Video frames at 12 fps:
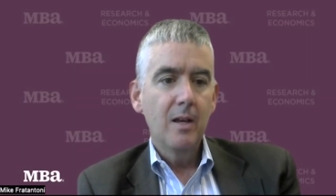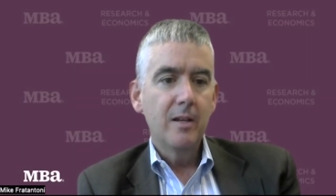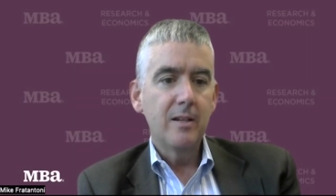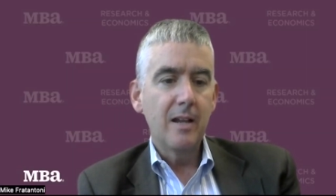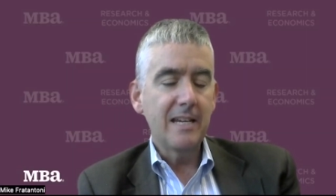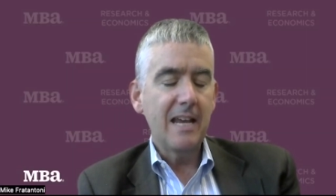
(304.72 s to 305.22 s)

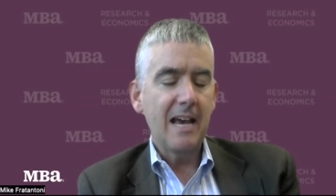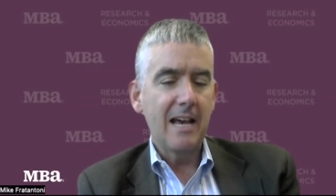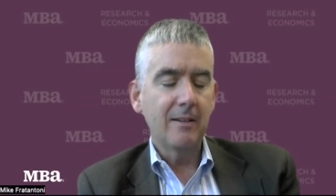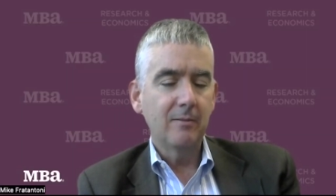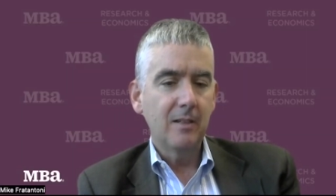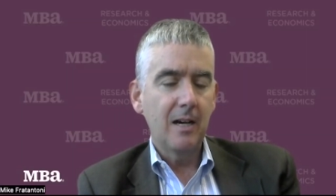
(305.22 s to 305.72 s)
Not
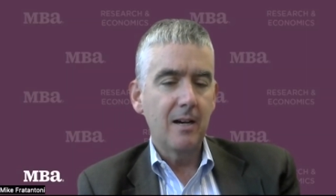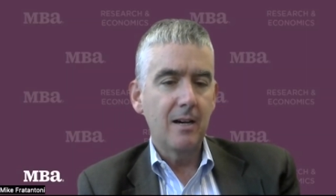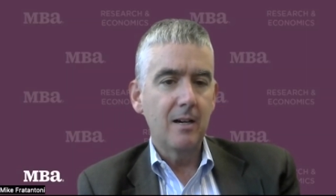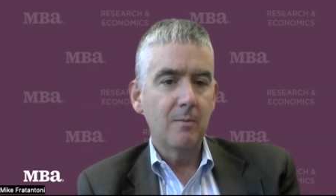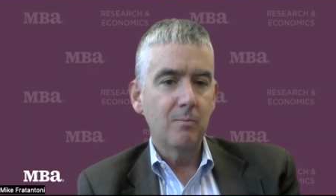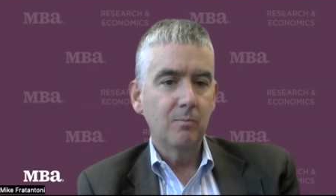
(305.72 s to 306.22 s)
yet.
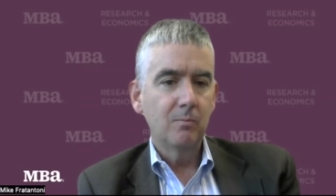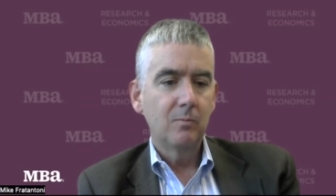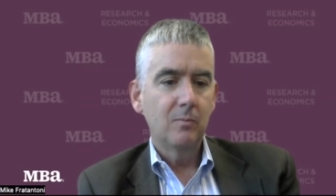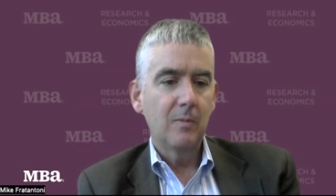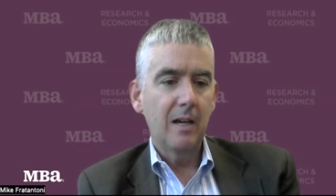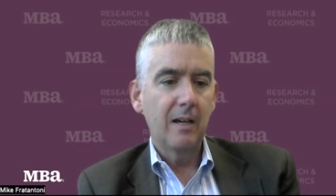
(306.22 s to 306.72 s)
Um,
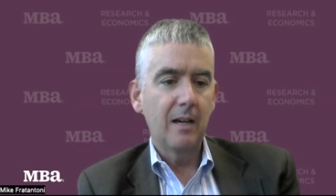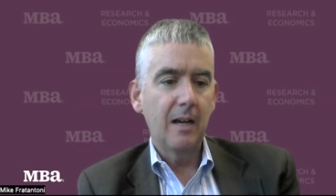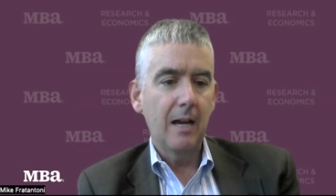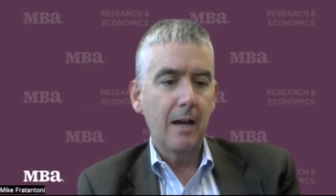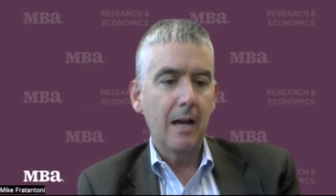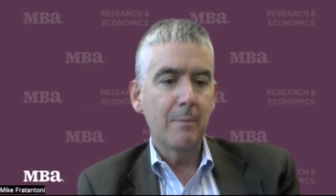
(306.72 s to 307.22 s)
uh,
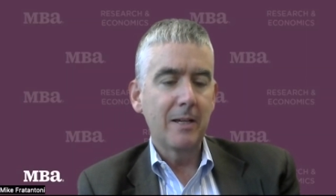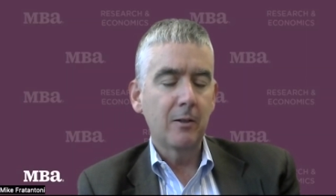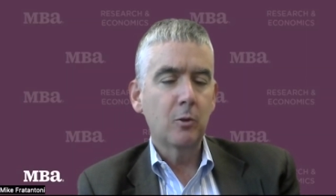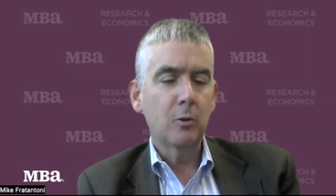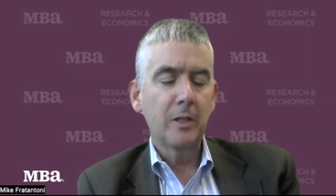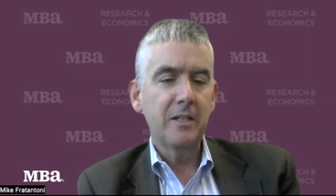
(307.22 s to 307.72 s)
I, am
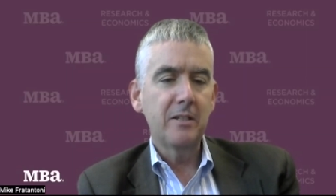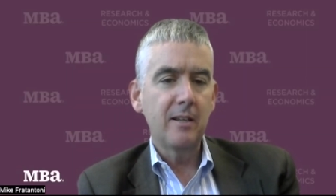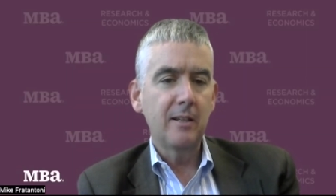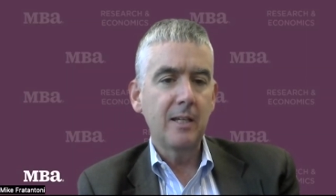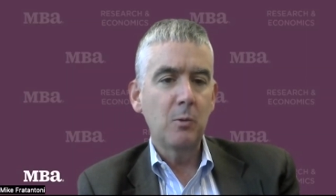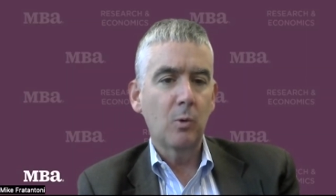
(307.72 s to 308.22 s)

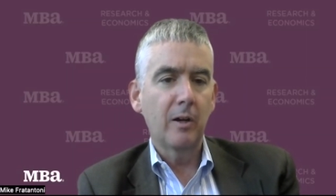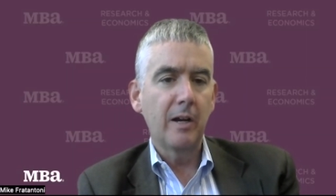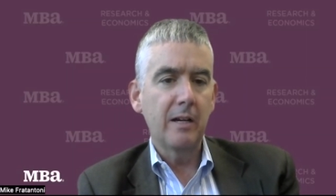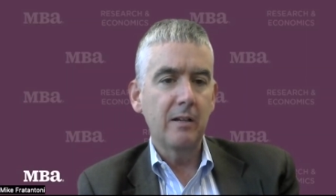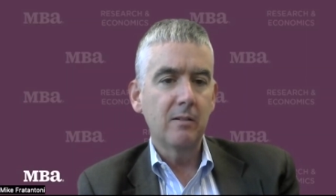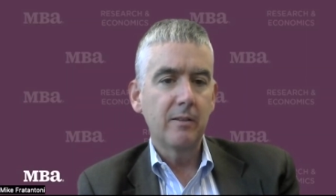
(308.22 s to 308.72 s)
increasingly
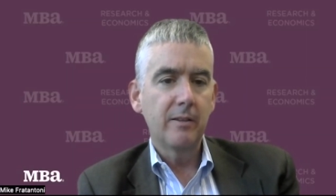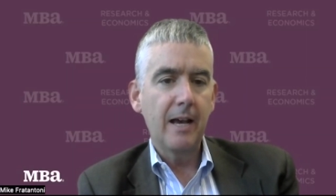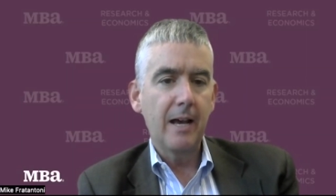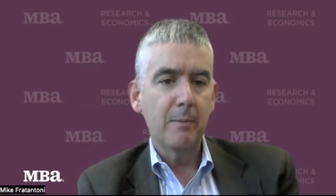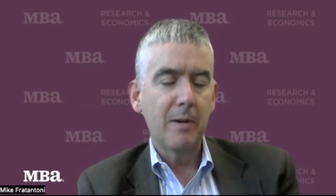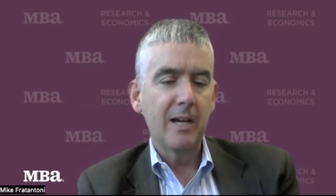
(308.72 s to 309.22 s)
worried
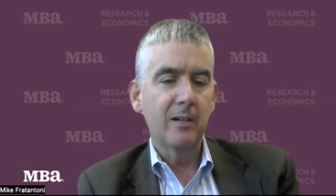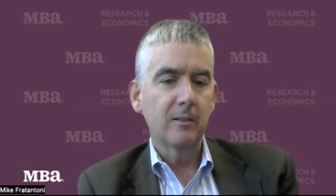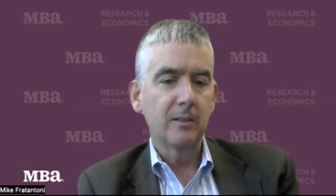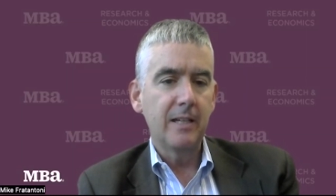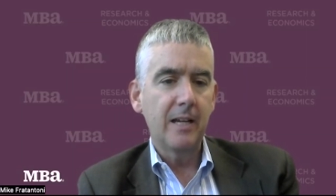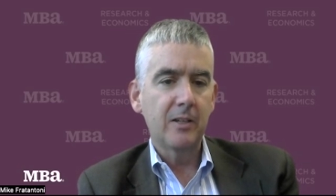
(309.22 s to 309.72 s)
that by
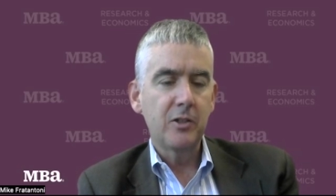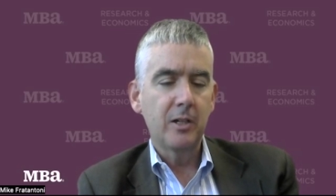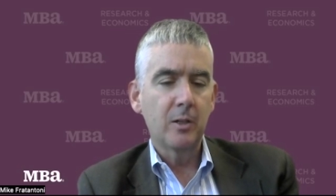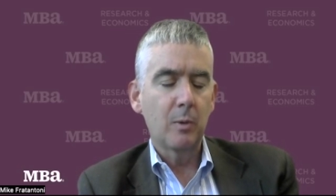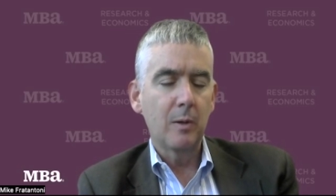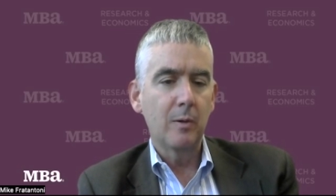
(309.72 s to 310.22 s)
early next
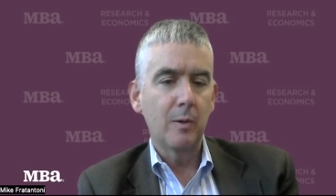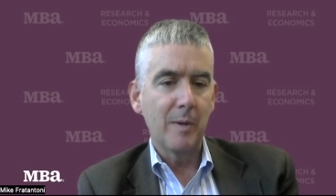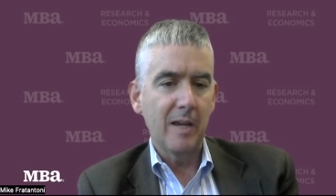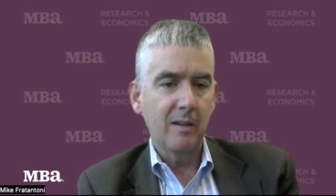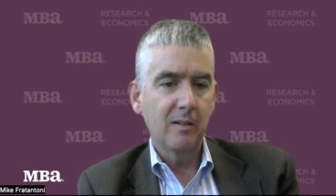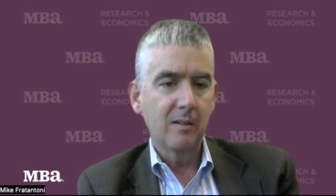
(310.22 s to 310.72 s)
year we will
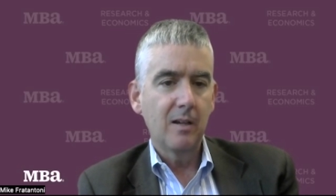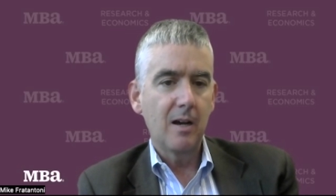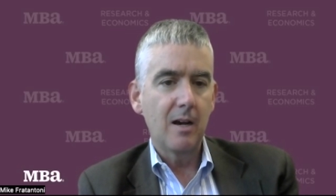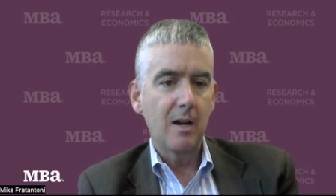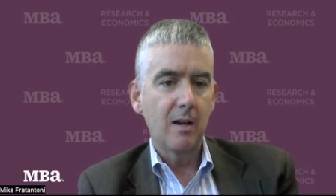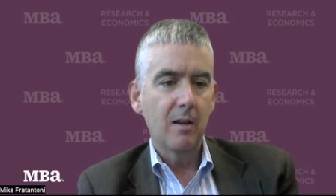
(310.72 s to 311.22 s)
be.
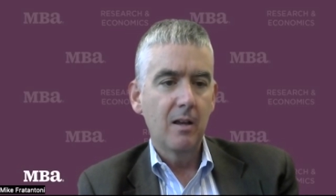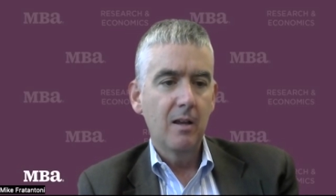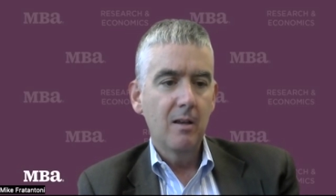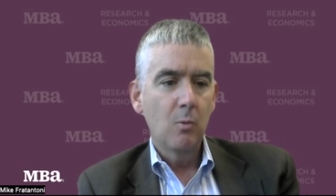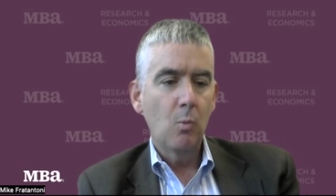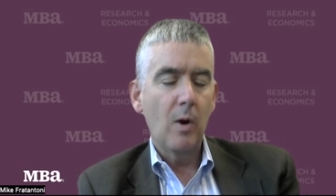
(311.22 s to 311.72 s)
Uh,
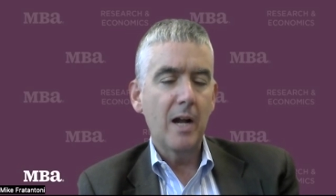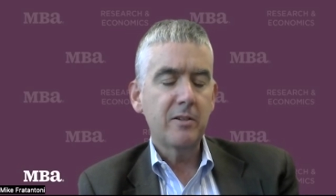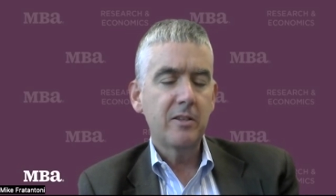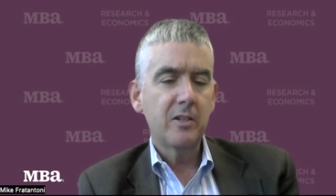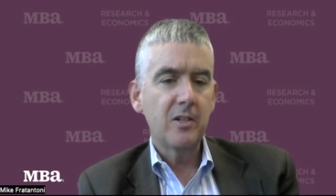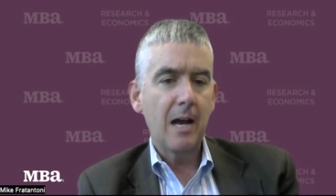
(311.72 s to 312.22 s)
watch
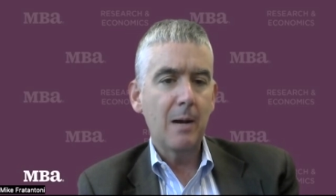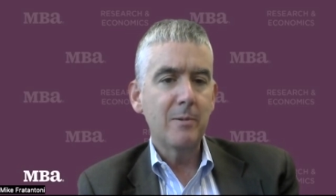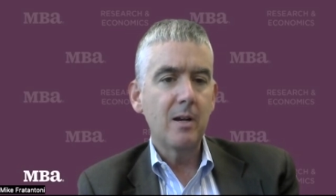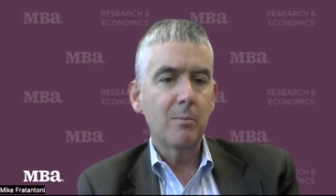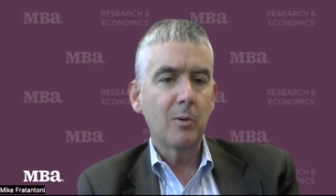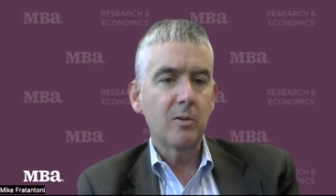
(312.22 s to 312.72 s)
the job
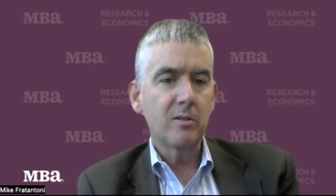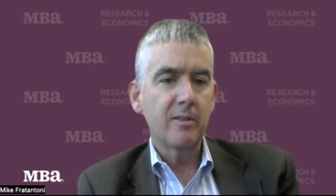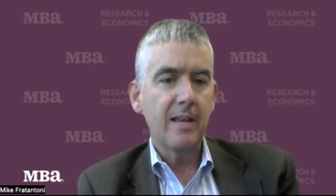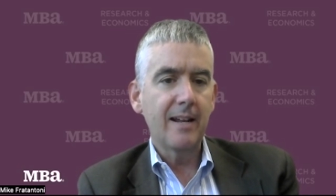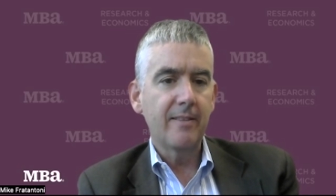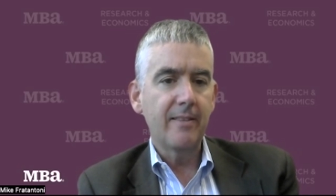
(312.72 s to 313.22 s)
numbers.
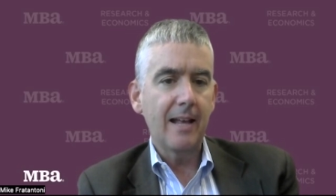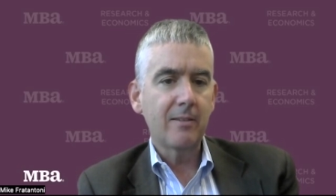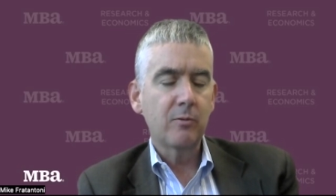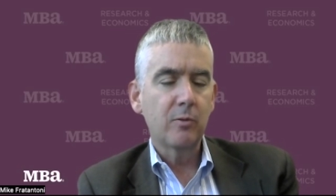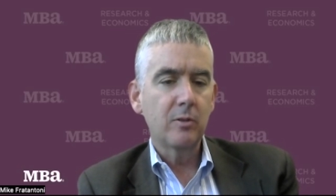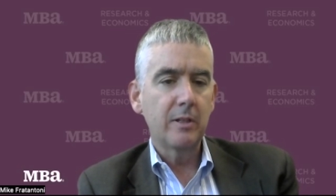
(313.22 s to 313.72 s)
That
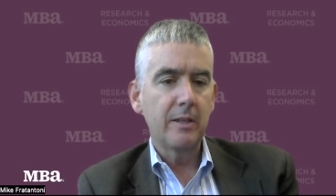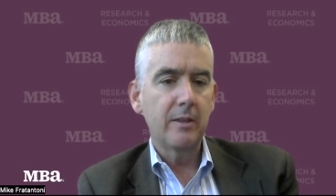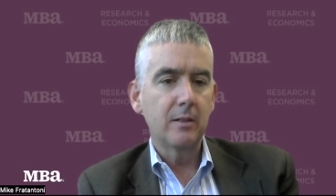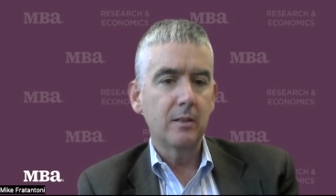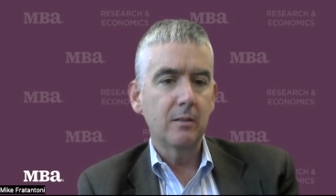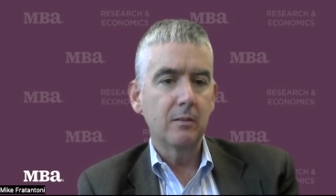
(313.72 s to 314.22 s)
that's really
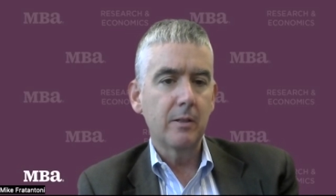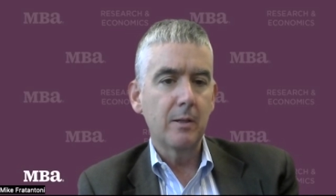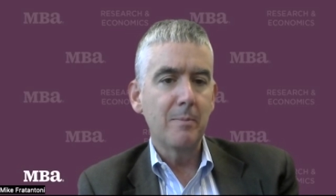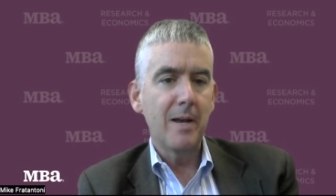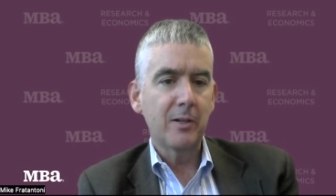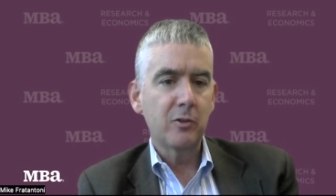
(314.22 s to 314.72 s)
the the
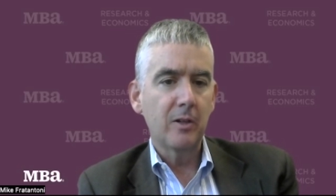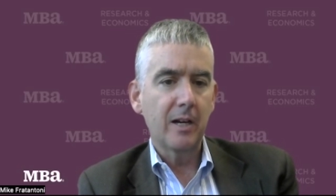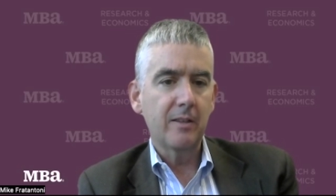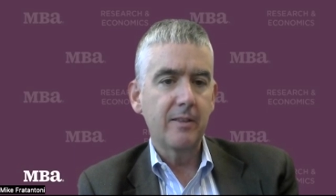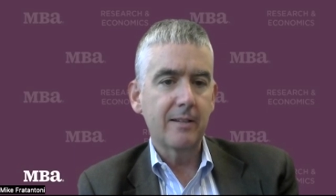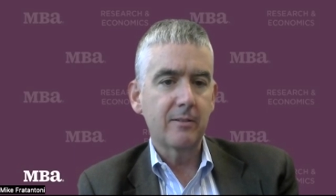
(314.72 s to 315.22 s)

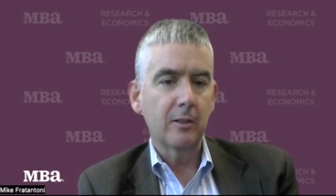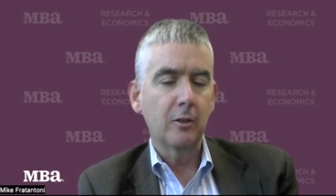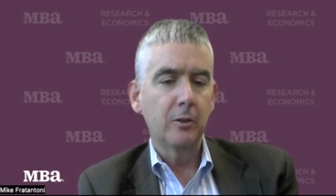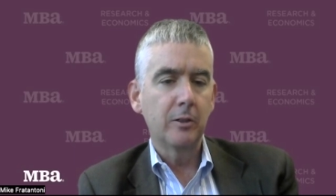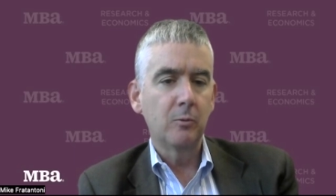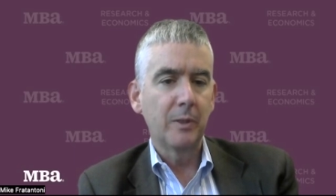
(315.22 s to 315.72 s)
metric. That's a
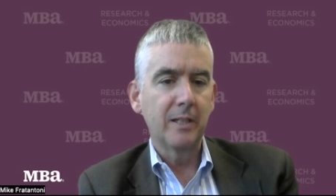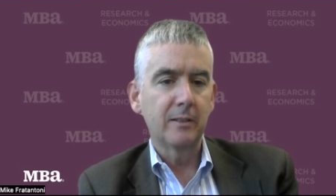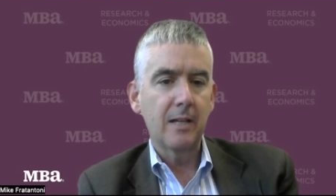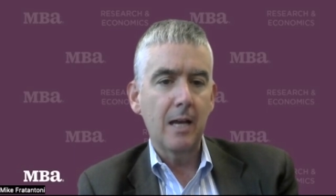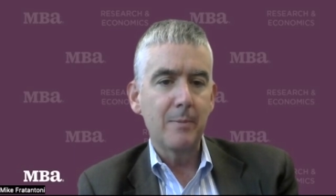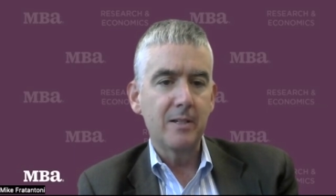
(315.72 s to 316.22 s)
good real
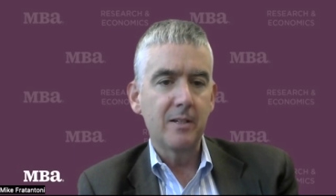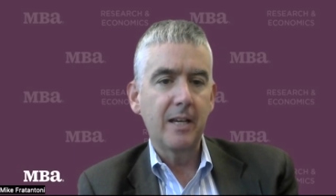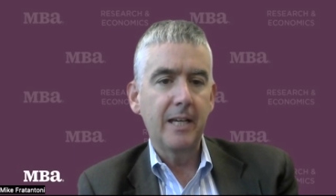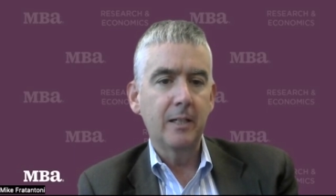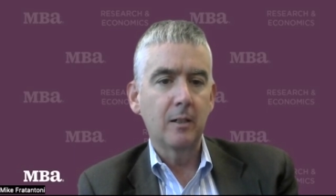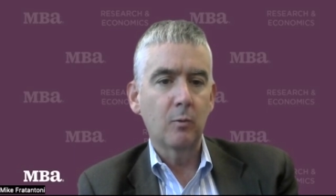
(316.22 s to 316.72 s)
time
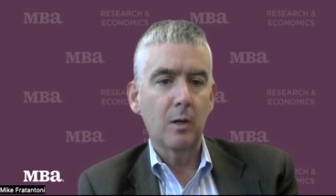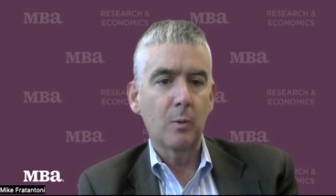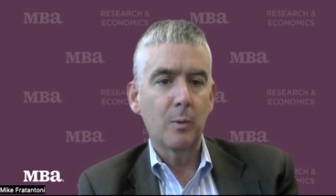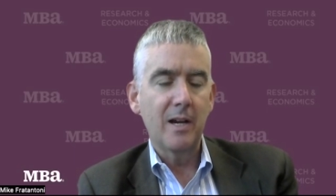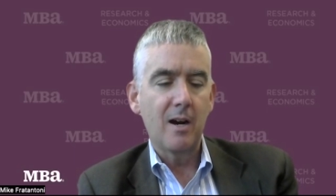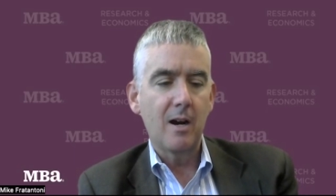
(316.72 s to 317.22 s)
indicator where
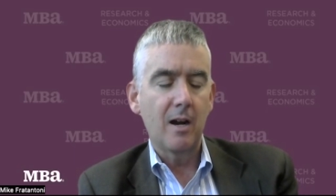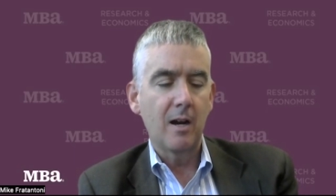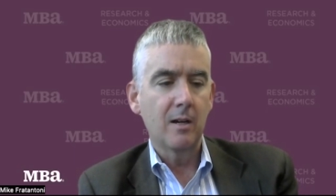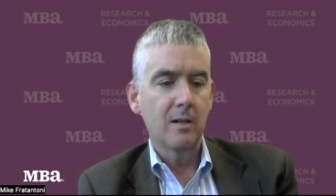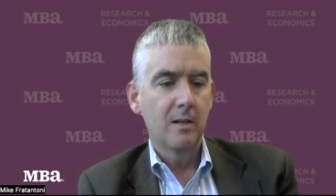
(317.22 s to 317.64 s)
we are.